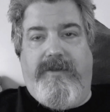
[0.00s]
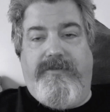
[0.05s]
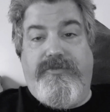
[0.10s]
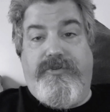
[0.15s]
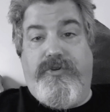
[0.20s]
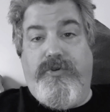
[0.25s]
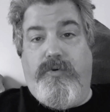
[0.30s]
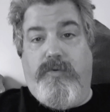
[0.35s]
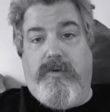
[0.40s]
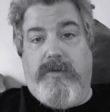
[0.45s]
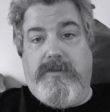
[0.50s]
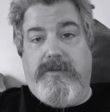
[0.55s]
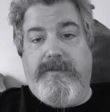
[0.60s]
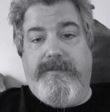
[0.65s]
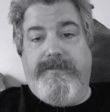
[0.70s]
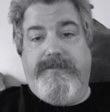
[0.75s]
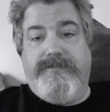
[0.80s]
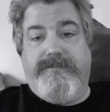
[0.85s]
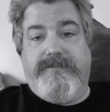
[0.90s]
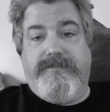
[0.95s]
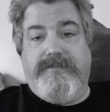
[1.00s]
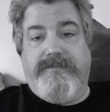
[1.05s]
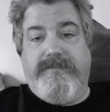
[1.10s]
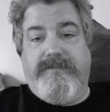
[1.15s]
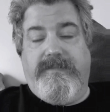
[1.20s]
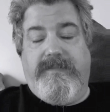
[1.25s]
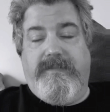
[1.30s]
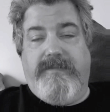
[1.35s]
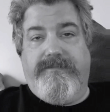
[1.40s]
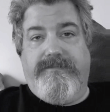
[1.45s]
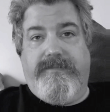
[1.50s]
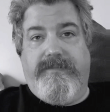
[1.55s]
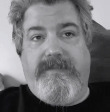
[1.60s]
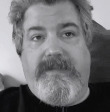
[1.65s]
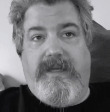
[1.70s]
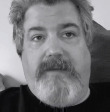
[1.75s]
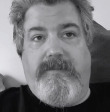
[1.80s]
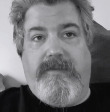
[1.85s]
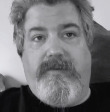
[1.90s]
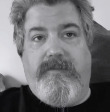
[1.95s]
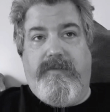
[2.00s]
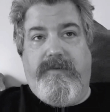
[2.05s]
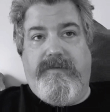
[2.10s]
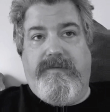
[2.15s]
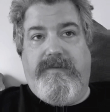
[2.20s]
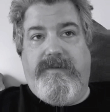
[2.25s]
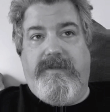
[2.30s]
Duel. I mean,